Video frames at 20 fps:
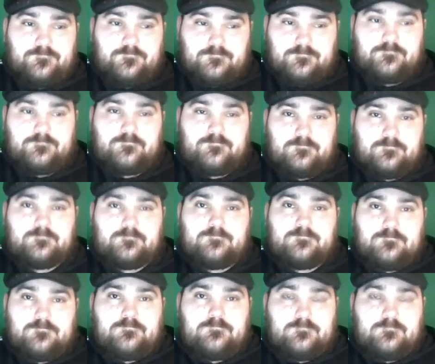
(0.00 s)

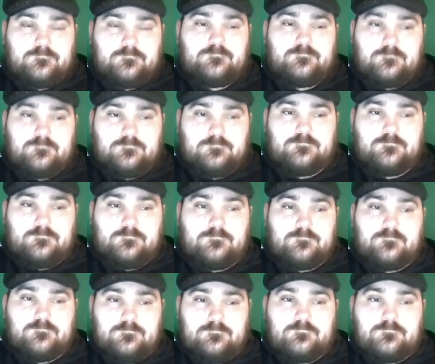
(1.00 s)

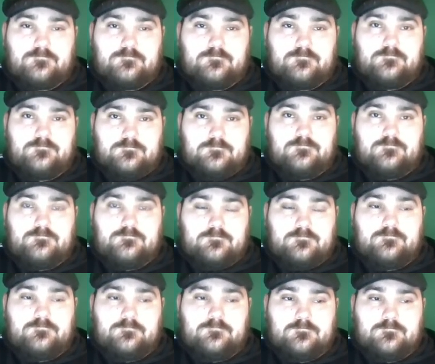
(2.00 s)

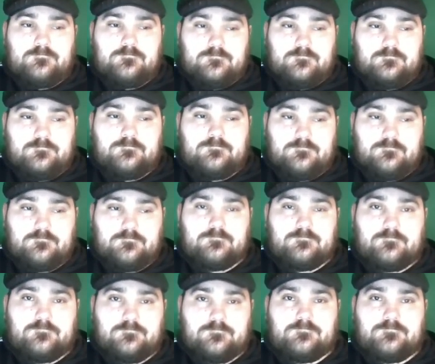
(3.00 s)

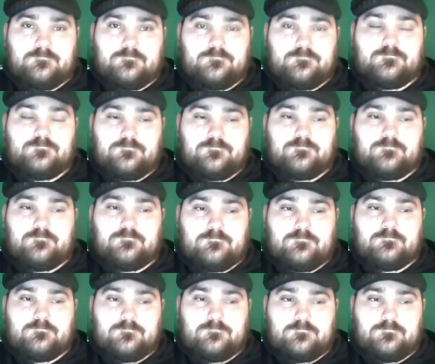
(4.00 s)

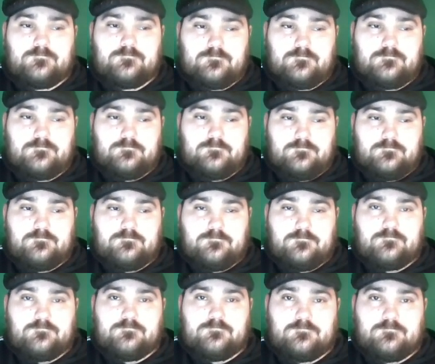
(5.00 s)

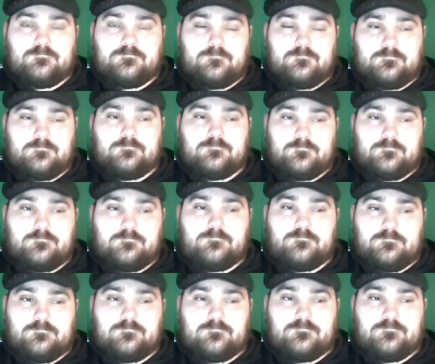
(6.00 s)

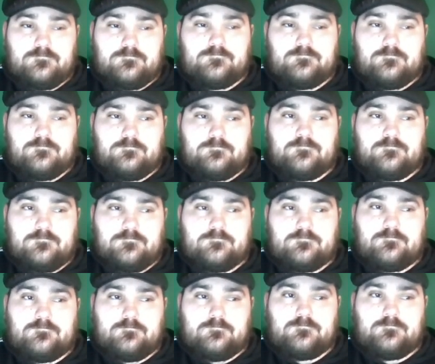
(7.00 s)
[no speech]